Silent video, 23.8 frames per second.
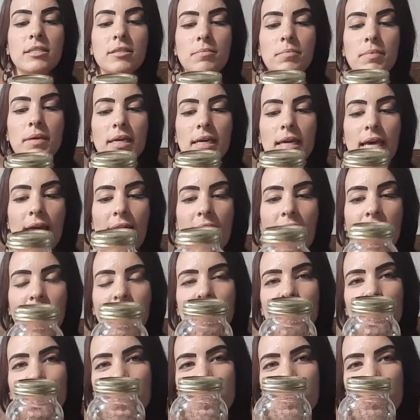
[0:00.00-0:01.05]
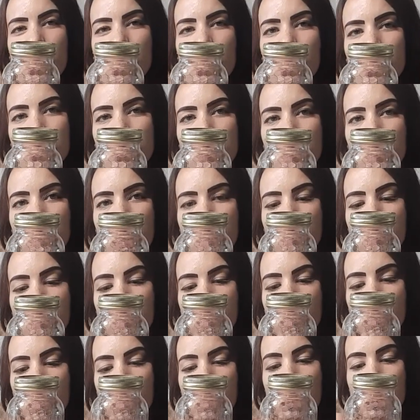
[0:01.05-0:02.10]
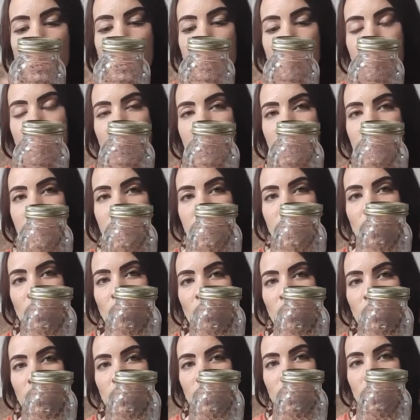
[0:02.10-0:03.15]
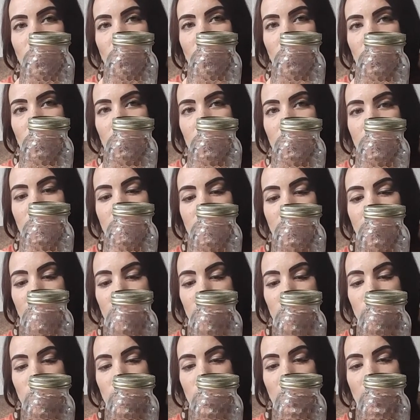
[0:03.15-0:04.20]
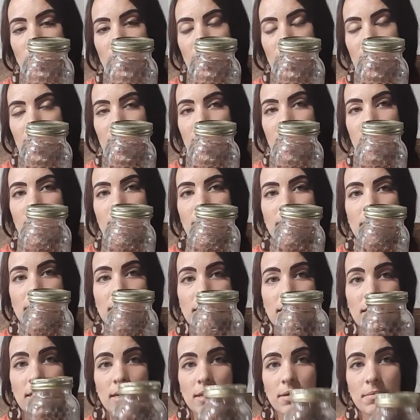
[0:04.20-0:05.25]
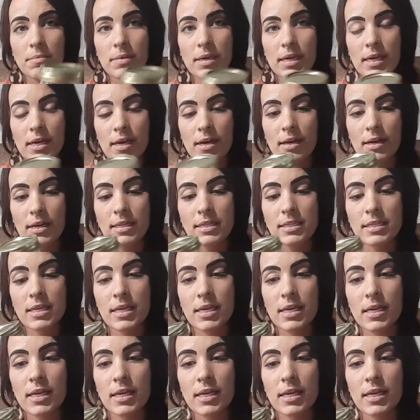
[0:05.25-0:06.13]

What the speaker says: to be half to 3/4 of the way full, and make sure all your garlic is covered with the honey, because